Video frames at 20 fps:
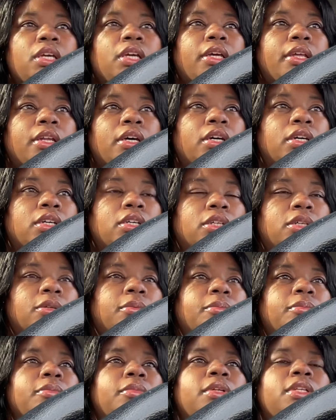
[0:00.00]
and
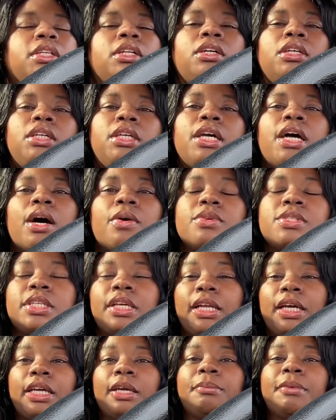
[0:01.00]
um yeah i was
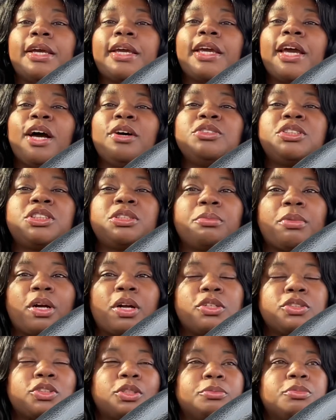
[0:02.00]
saying i get my couch
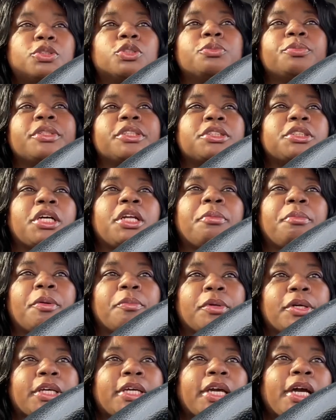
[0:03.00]
tomorrow so i'm super excited about
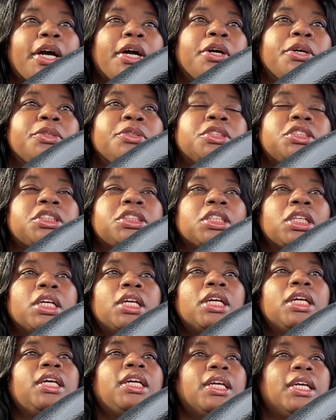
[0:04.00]
my couch
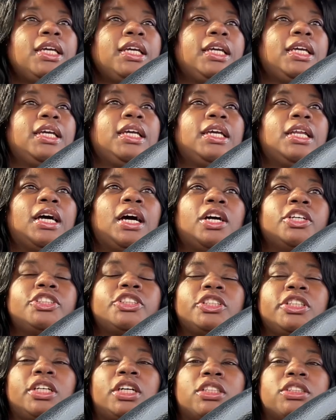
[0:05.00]
and I'll
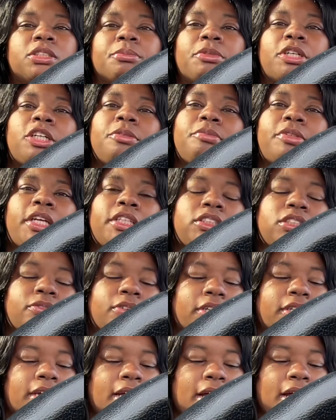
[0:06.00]
show y'all some updates
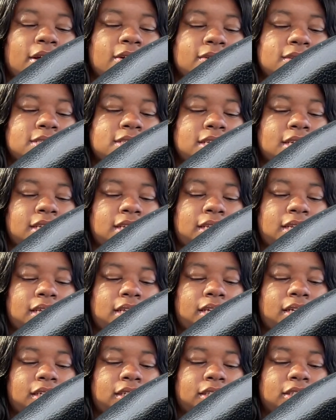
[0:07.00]
around the house and
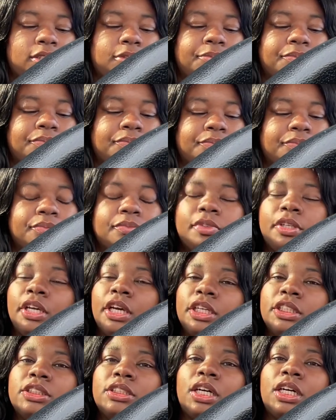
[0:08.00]
then um
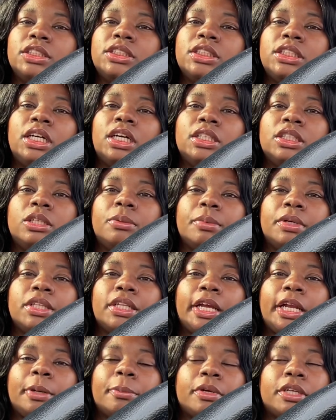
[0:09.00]
yeah so I'll see y'all a little bit
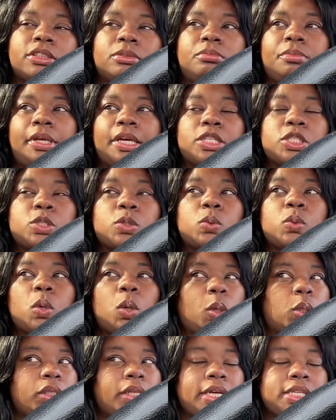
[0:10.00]
later because I'm gonna be at school
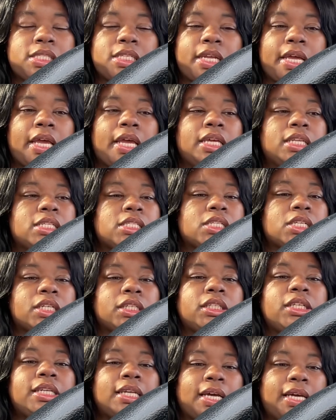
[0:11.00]
all day today it is
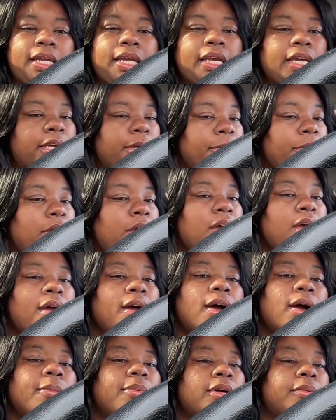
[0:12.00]
currently 9 a.m
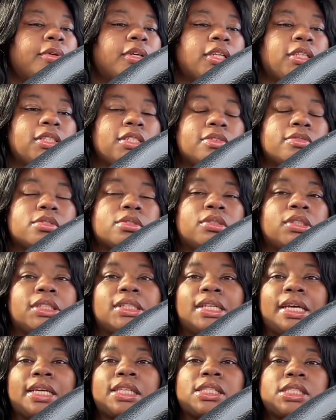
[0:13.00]
I'm probably gonna leave school at
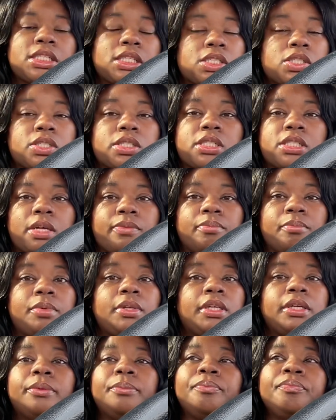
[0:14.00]
like 6 or 7
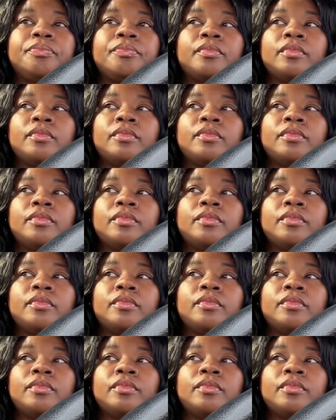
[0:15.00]
p.m